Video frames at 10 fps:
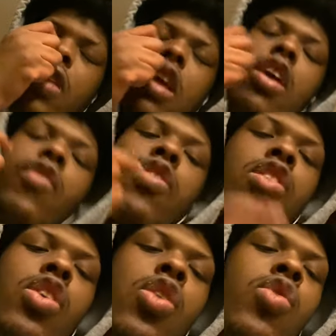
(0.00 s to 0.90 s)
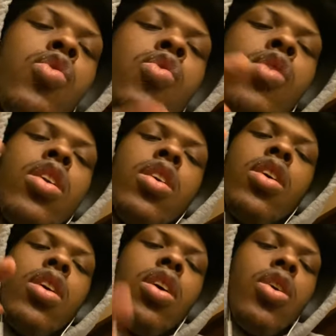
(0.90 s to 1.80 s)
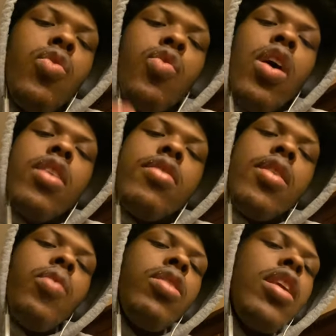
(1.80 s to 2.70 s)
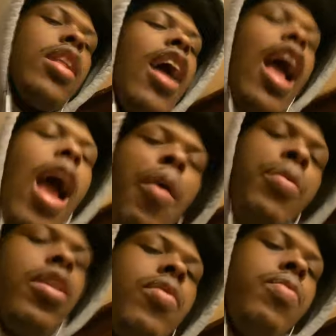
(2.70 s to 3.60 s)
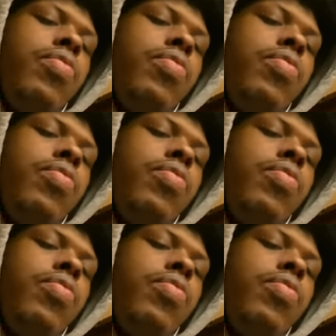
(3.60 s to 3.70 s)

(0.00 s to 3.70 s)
If you want something to happen,